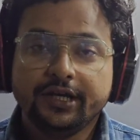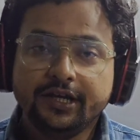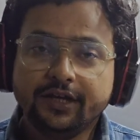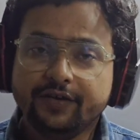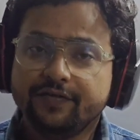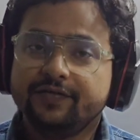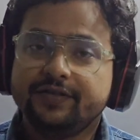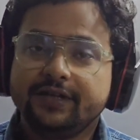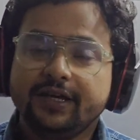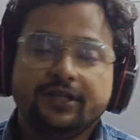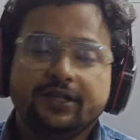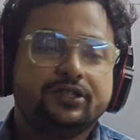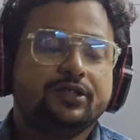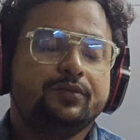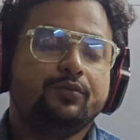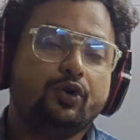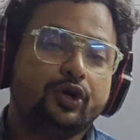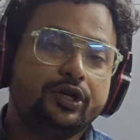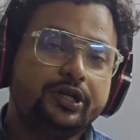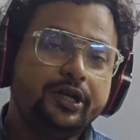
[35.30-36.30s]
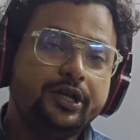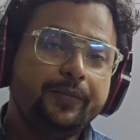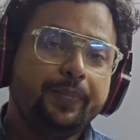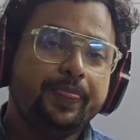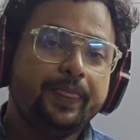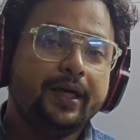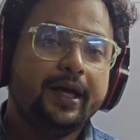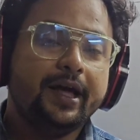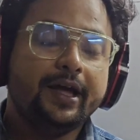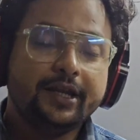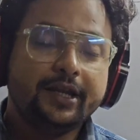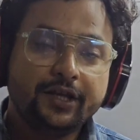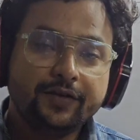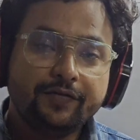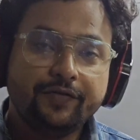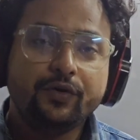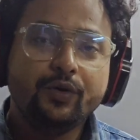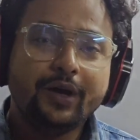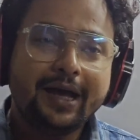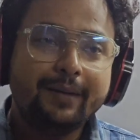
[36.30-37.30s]
if there is a body and
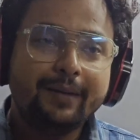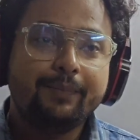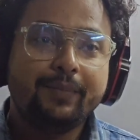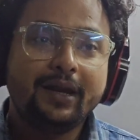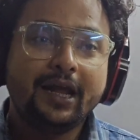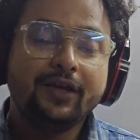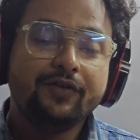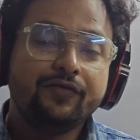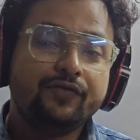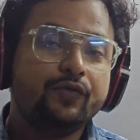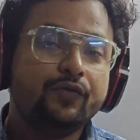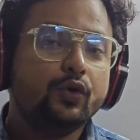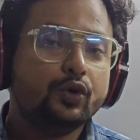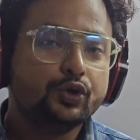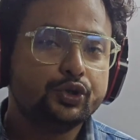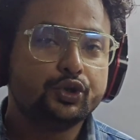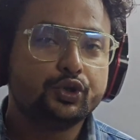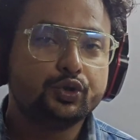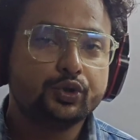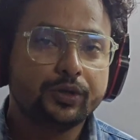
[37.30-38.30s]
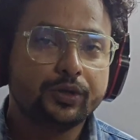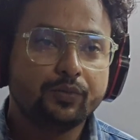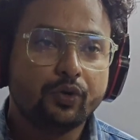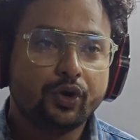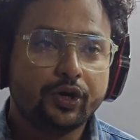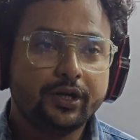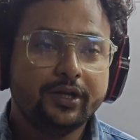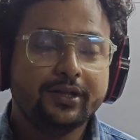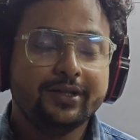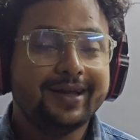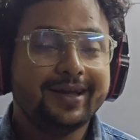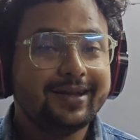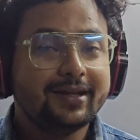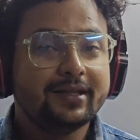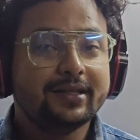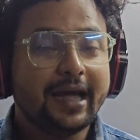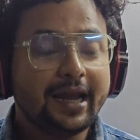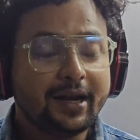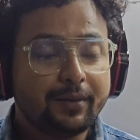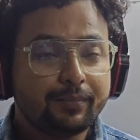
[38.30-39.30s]
if you apply force to a body,
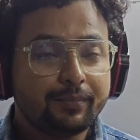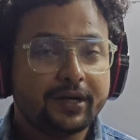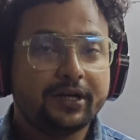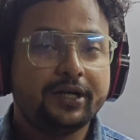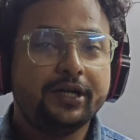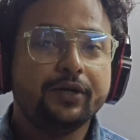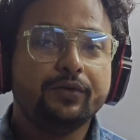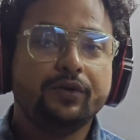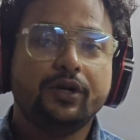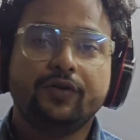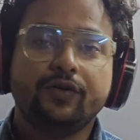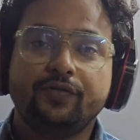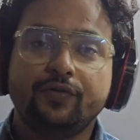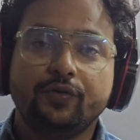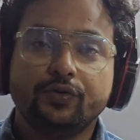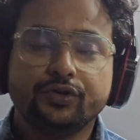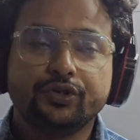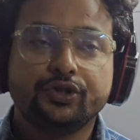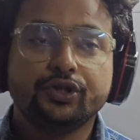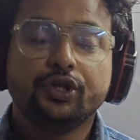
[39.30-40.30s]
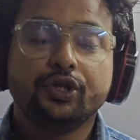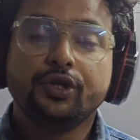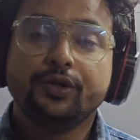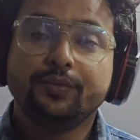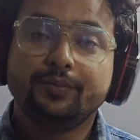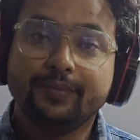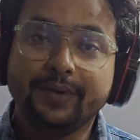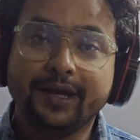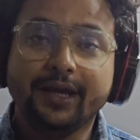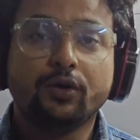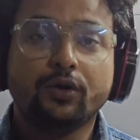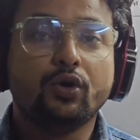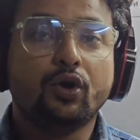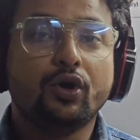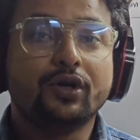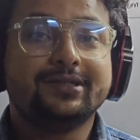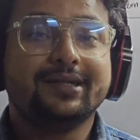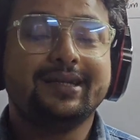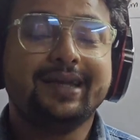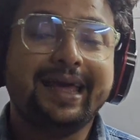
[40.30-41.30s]
then that particular force may
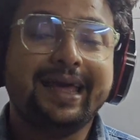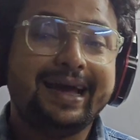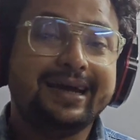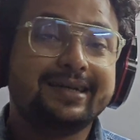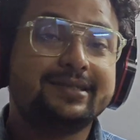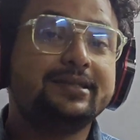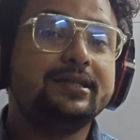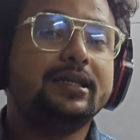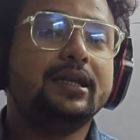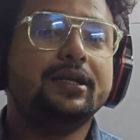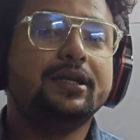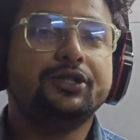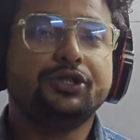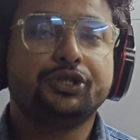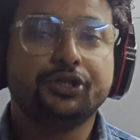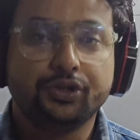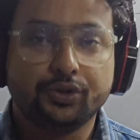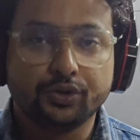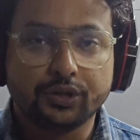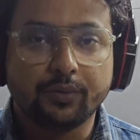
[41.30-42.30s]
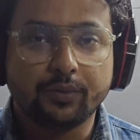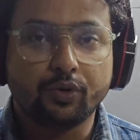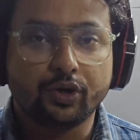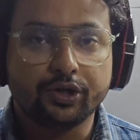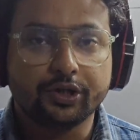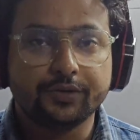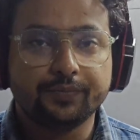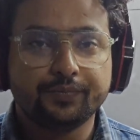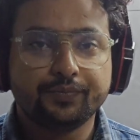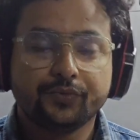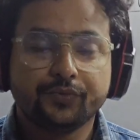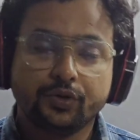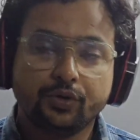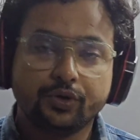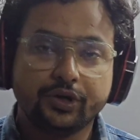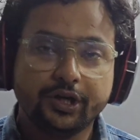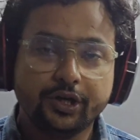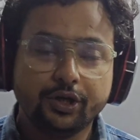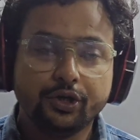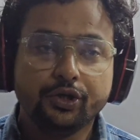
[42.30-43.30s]
cause an acceleration to the body.
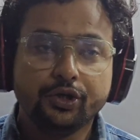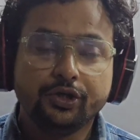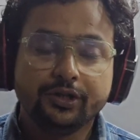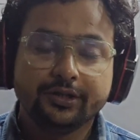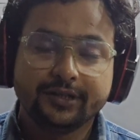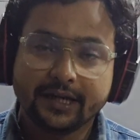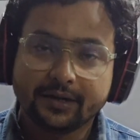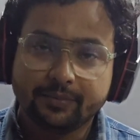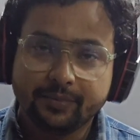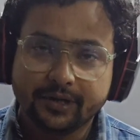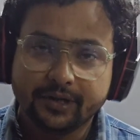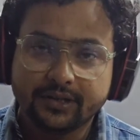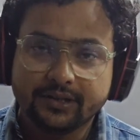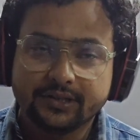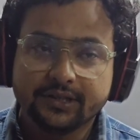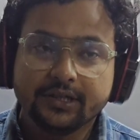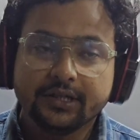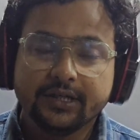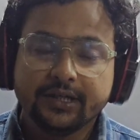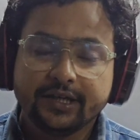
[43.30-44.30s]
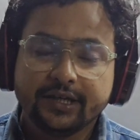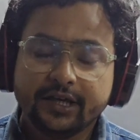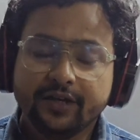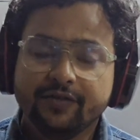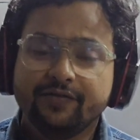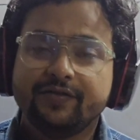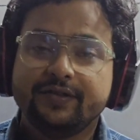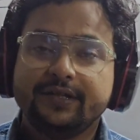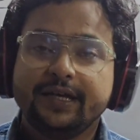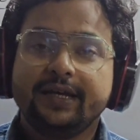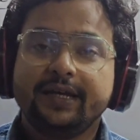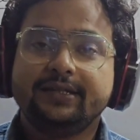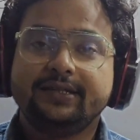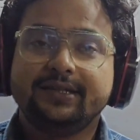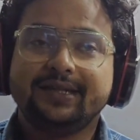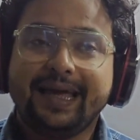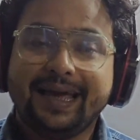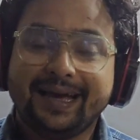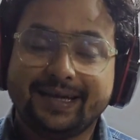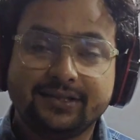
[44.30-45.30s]
Okay, that means if there
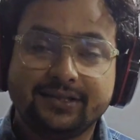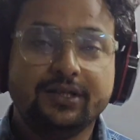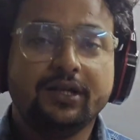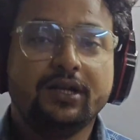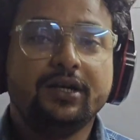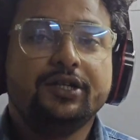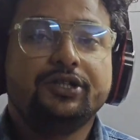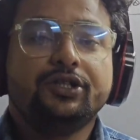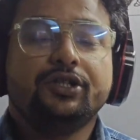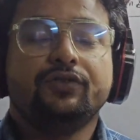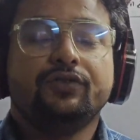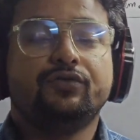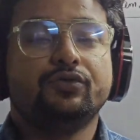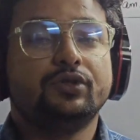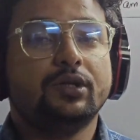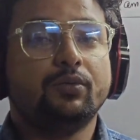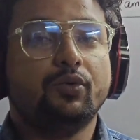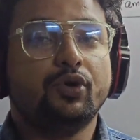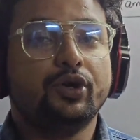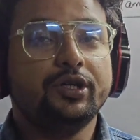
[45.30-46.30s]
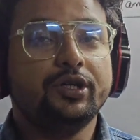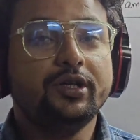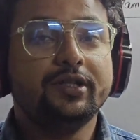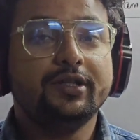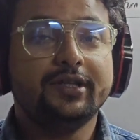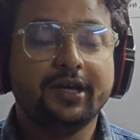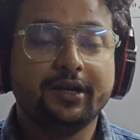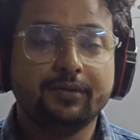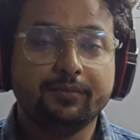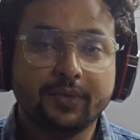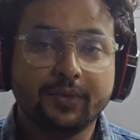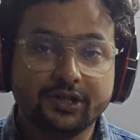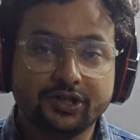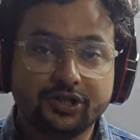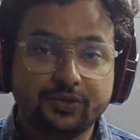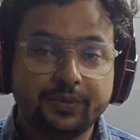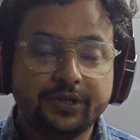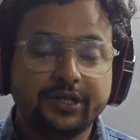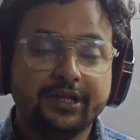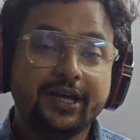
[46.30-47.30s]
is an acceleration to the body, there
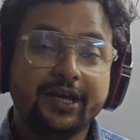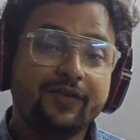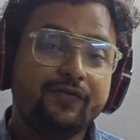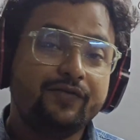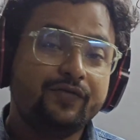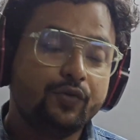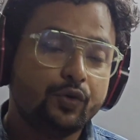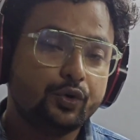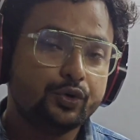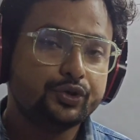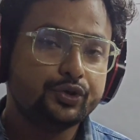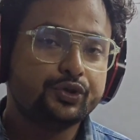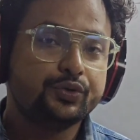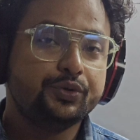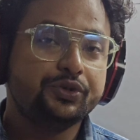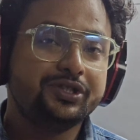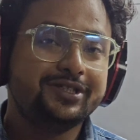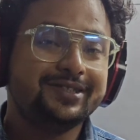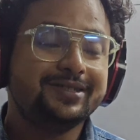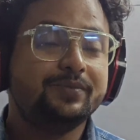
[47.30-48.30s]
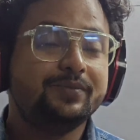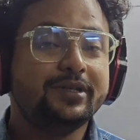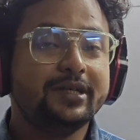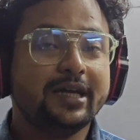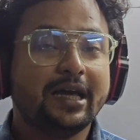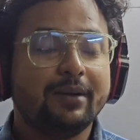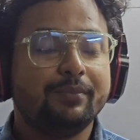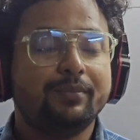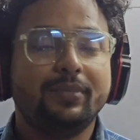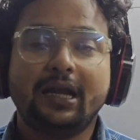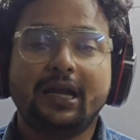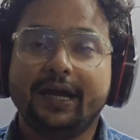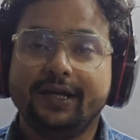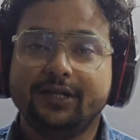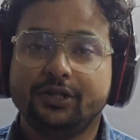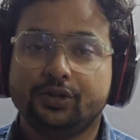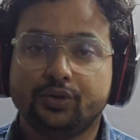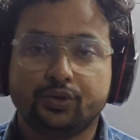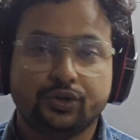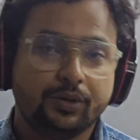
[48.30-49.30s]
must be a force which is being
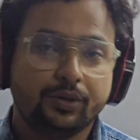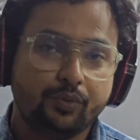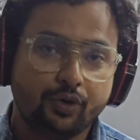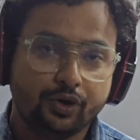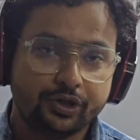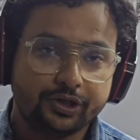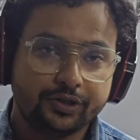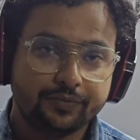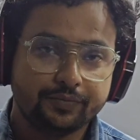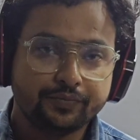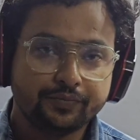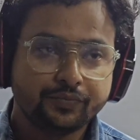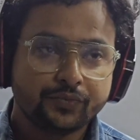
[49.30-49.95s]
applied to the body.